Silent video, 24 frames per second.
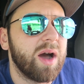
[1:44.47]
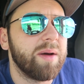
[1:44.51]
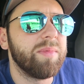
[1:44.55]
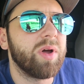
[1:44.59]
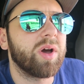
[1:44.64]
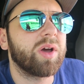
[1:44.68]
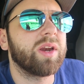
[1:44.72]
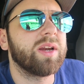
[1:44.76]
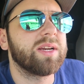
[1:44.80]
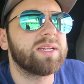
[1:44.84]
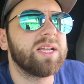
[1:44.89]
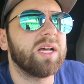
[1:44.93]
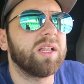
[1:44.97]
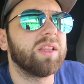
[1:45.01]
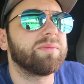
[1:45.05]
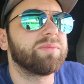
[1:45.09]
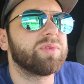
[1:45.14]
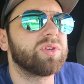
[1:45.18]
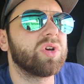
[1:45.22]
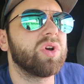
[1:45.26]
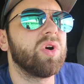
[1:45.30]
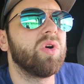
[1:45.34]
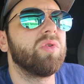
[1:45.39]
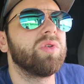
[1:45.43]
I'm not gonna tell
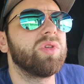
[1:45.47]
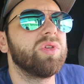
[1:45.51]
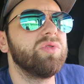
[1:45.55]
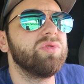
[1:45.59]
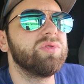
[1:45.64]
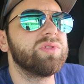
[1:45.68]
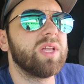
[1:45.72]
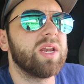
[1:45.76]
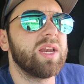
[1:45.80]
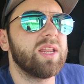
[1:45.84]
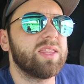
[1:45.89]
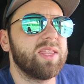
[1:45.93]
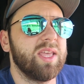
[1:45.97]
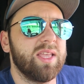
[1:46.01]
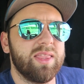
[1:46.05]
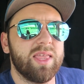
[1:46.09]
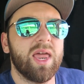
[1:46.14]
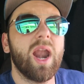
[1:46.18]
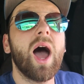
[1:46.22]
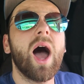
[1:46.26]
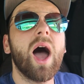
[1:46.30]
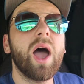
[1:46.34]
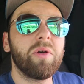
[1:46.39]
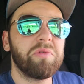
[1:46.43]
them to go use anything
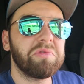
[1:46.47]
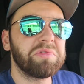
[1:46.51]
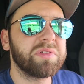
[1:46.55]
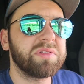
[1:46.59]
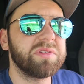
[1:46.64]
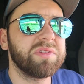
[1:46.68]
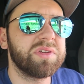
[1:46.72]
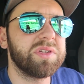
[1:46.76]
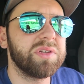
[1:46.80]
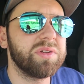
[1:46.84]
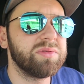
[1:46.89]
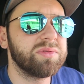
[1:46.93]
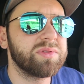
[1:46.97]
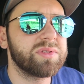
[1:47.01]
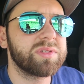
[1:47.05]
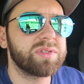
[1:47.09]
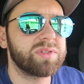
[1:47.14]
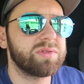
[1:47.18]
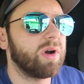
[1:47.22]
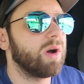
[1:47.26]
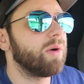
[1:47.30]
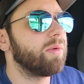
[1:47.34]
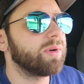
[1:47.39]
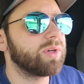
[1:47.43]
that I wouldn't use.
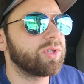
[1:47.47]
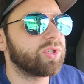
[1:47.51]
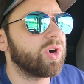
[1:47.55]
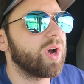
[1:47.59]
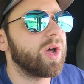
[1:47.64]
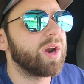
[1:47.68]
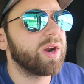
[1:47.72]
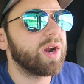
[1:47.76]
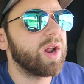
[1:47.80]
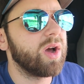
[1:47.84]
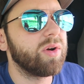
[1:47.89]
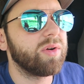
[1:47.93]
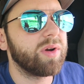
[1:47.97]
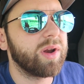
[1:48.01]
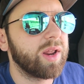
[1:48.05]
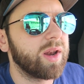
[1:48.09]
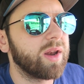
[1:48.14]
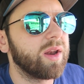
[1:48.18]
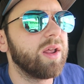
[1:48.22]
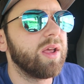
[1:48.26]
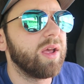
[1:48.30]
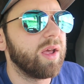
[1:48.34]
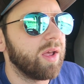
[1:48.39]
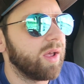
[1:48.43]
So I went and tried it out,
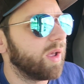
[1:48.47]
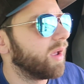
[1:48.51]
and